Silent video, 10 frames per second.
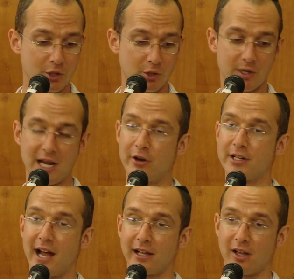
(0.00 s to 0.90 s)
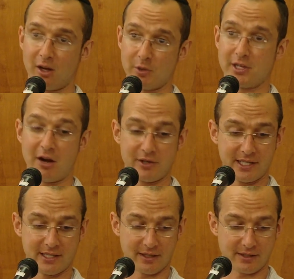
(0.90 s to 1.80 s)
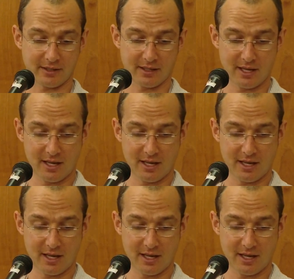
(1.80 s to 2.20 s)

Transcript: just show an error dialog with the error details.